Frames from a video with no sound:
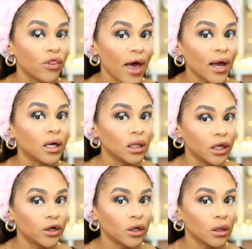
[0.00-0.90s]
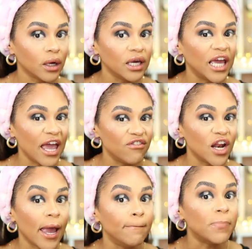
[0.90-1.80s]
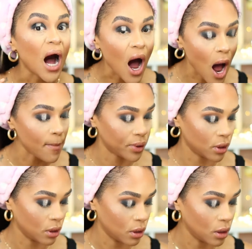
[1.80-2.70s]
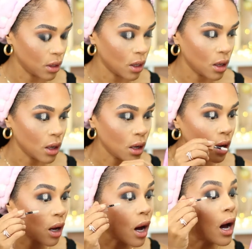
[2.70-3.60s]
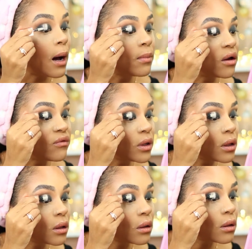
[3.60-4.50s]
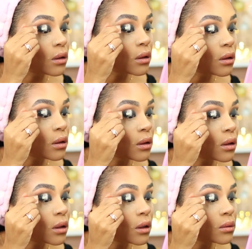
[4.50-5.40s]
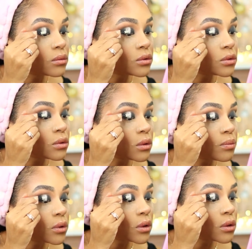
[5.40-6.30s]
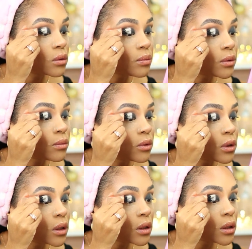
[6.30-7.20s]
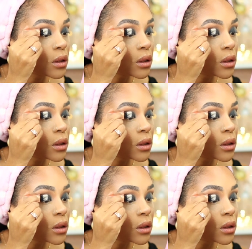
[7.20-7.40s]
That glitter gave it a pop. I'm loving it. Just gonna put a little bit more.